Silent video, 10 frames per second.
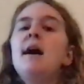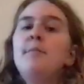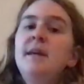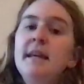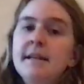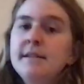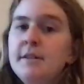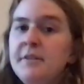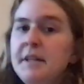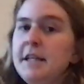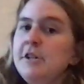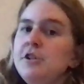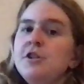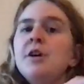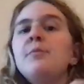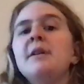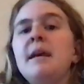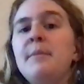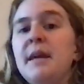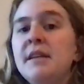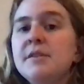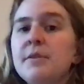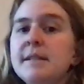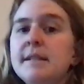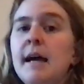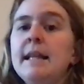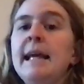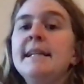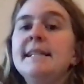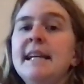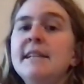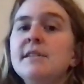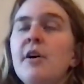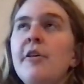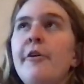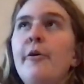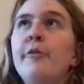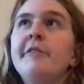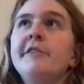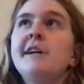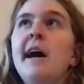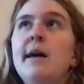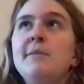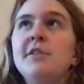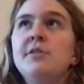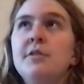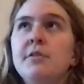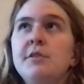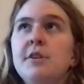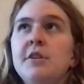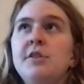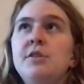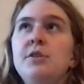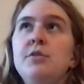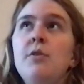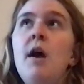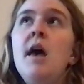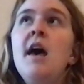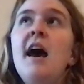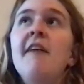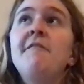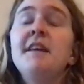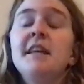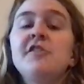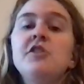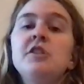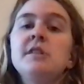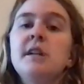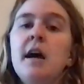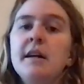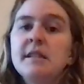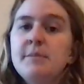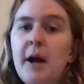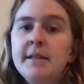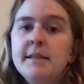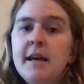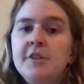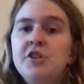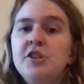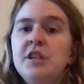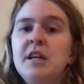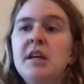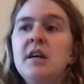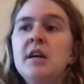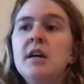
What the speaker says: He is in a relationship when they meet, so it's not like dates, although over time Natsuko starts to have feelings she does not express, and she